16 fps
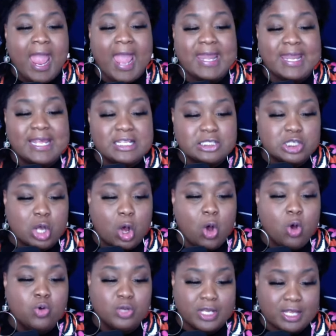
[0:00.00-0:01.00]
and he
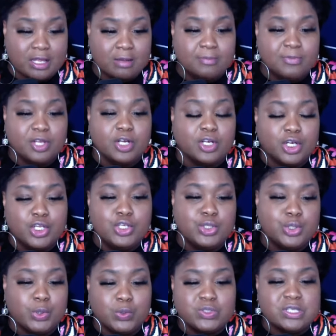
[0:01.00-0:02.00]
told him the good
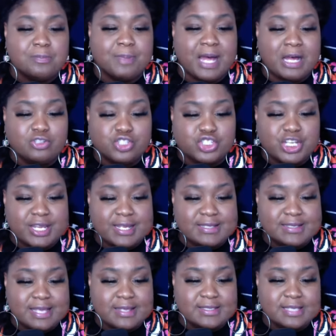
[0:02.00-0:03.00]
news about
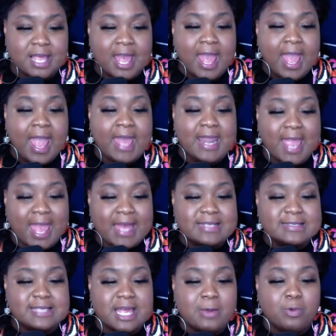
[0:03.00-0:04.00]
Jesus. And
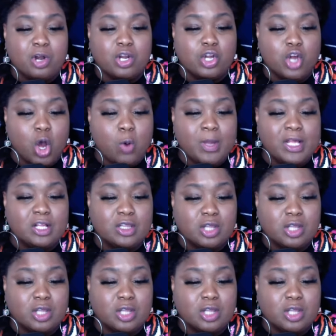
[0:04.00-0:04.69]
as they were going